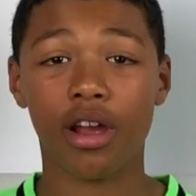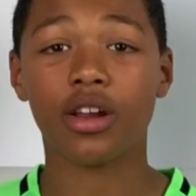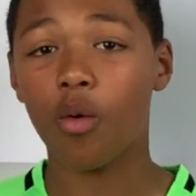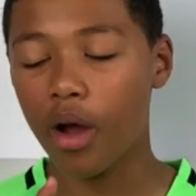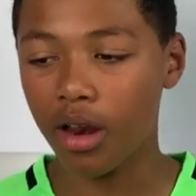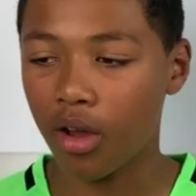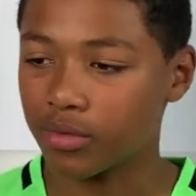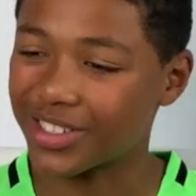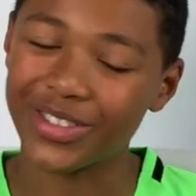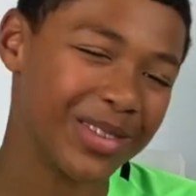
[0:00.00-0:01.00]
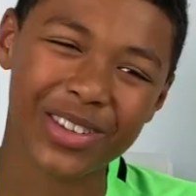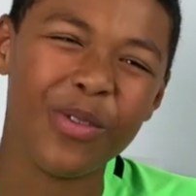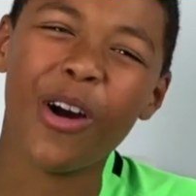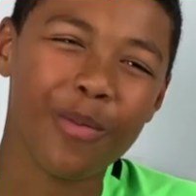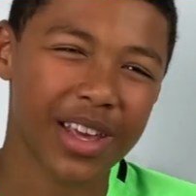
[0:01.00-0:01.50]
quite a lot. I don't know
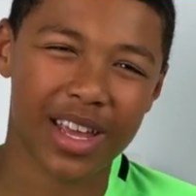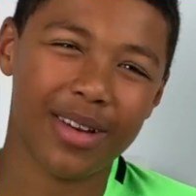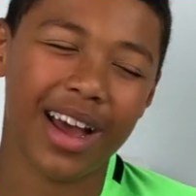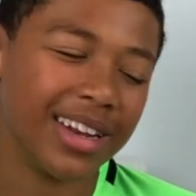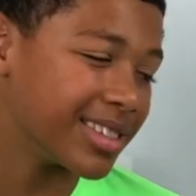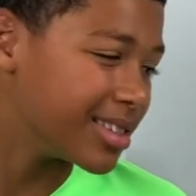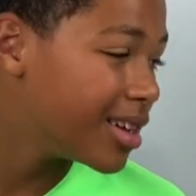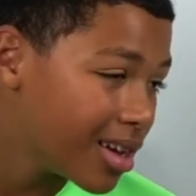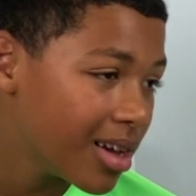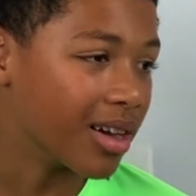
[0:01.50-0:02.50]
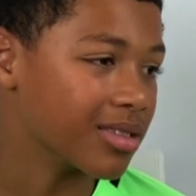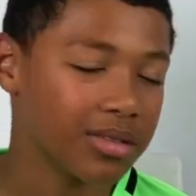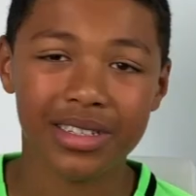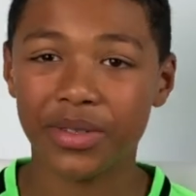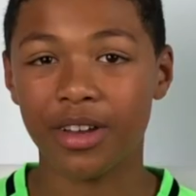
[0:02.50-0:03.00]
why I'm thinking about ALISSON. I don't know,
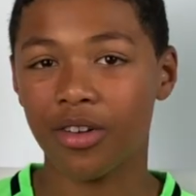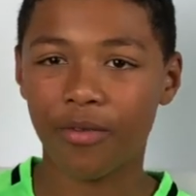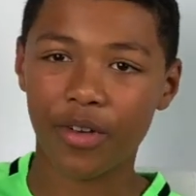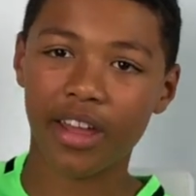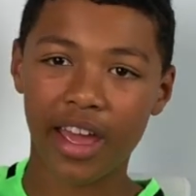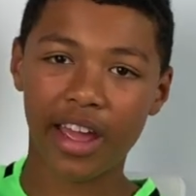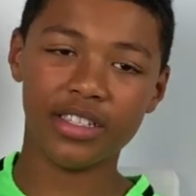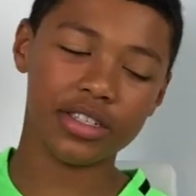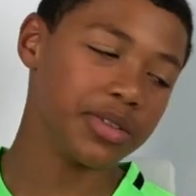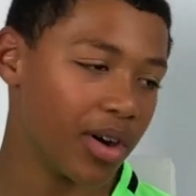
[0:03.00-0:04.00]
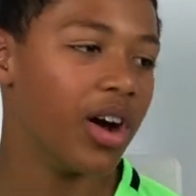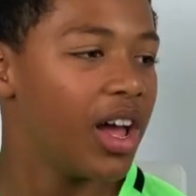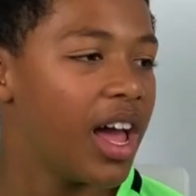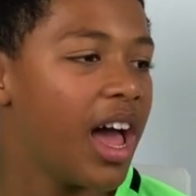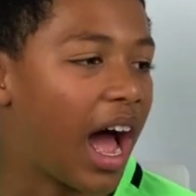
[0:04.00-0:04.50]
he's been gone for ages, but
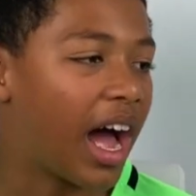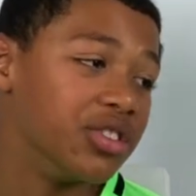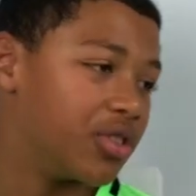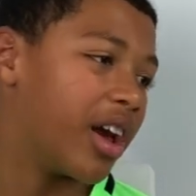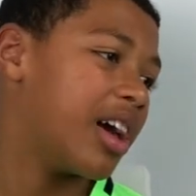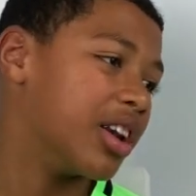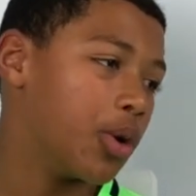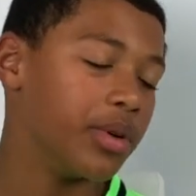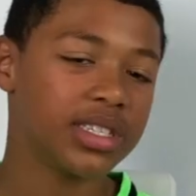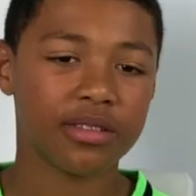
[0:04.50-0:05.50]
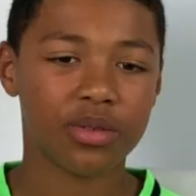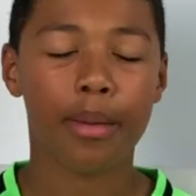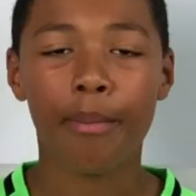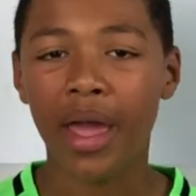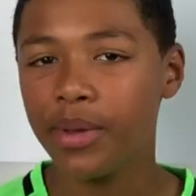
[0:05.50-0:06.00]
Adrian had a couple of saves to make.
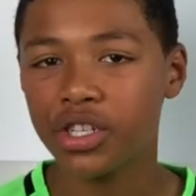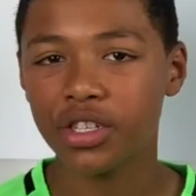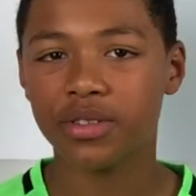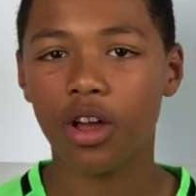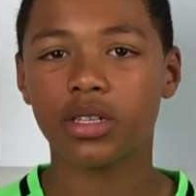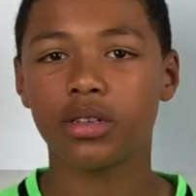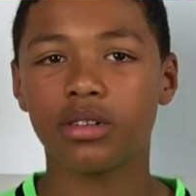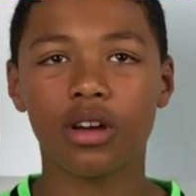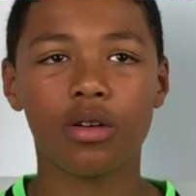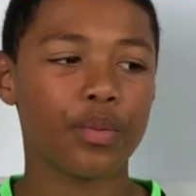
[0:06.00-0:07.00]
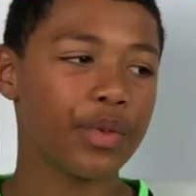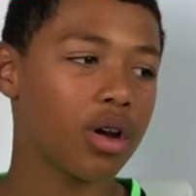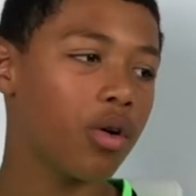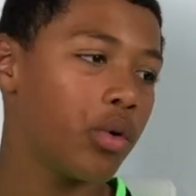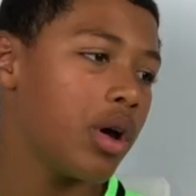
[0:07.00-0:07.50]
Maybe should have stopped, you know, the
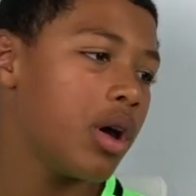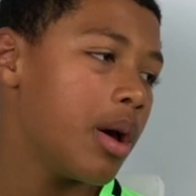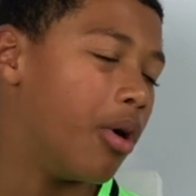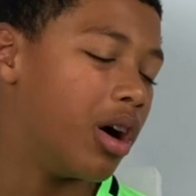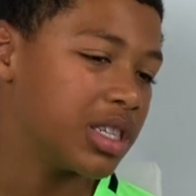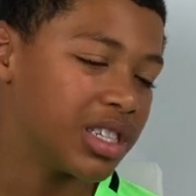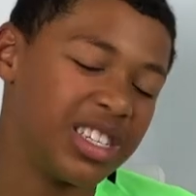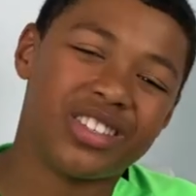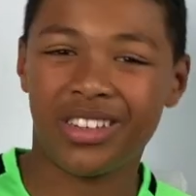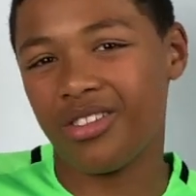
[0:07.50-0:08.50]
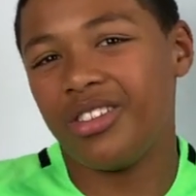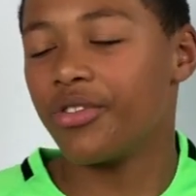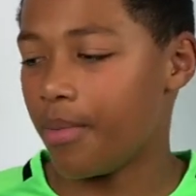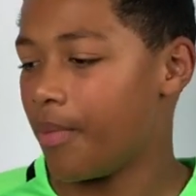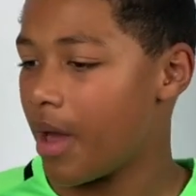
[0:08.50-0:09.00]
goal, but because it's just gone under
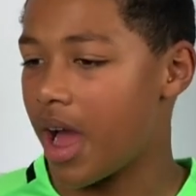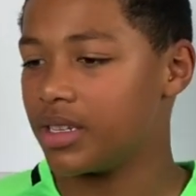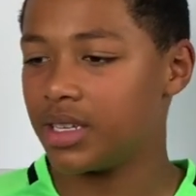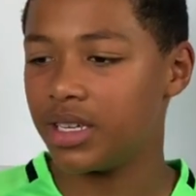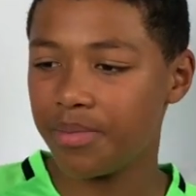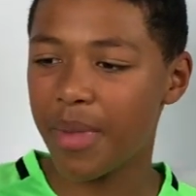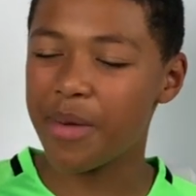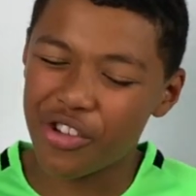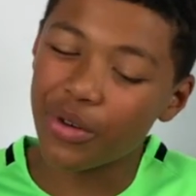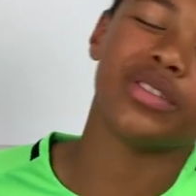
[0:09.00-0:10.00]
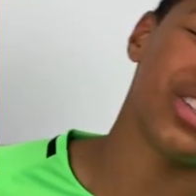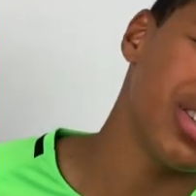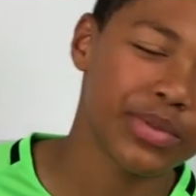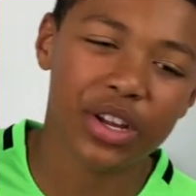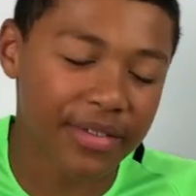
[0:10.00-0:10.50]
him, and maybe should have positioned
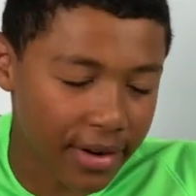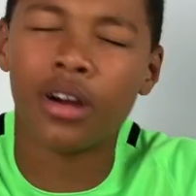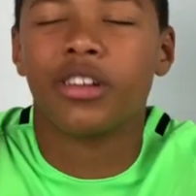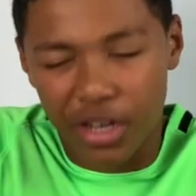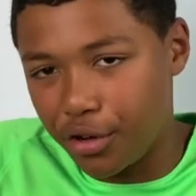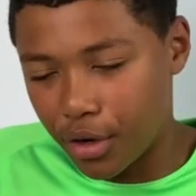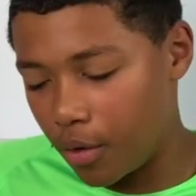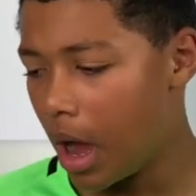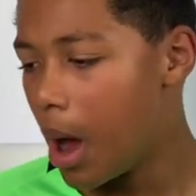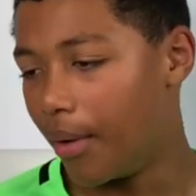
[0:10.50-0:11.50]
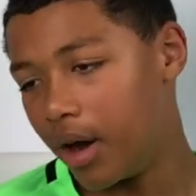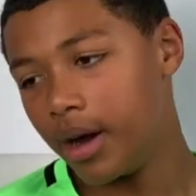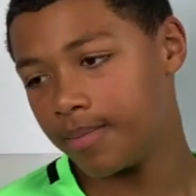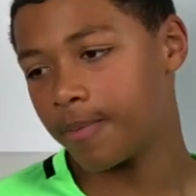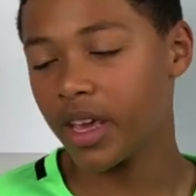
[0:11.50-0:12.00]
himself different. You don't know, but
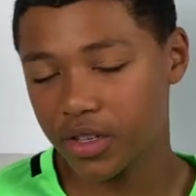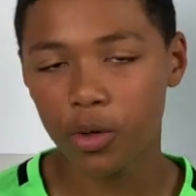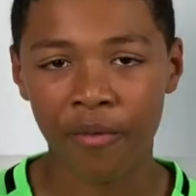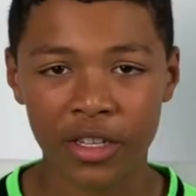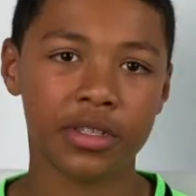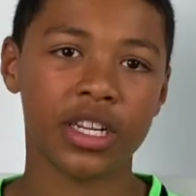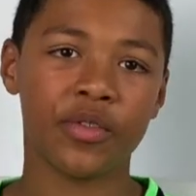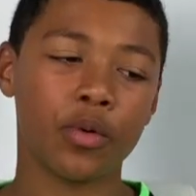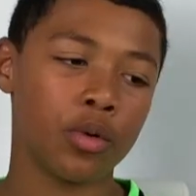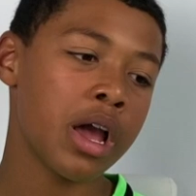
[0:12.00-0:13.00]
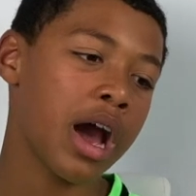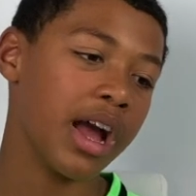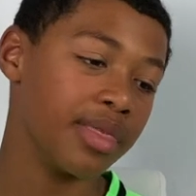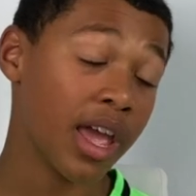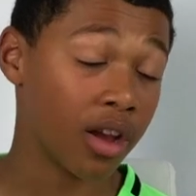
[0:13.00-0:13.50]
yeah, 2-1 victory to Liverpool,
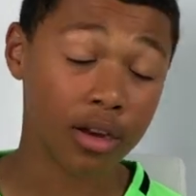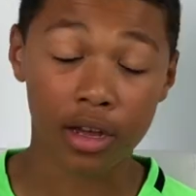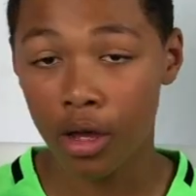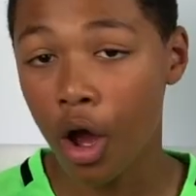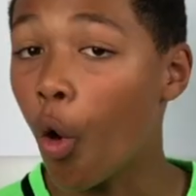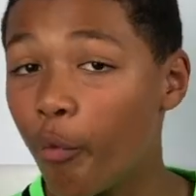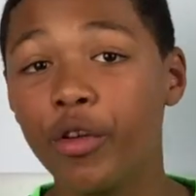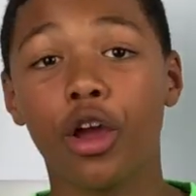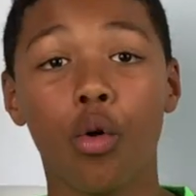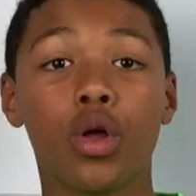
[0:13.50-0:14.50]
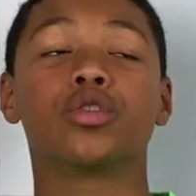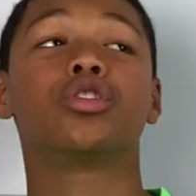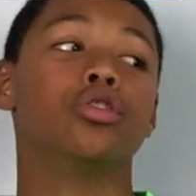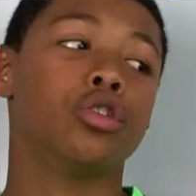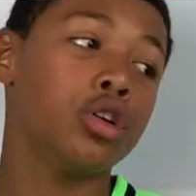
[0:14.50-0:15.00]
and they're gonna hopefully go on
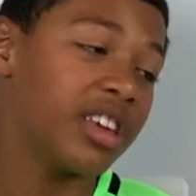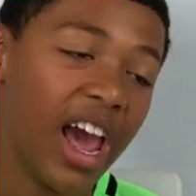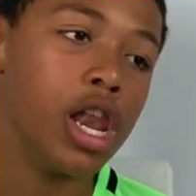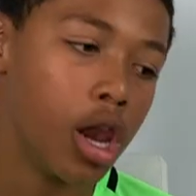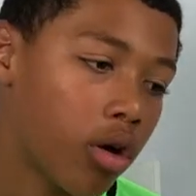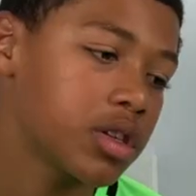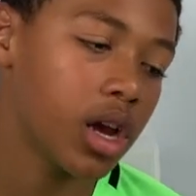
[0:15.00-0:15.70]
to get a lot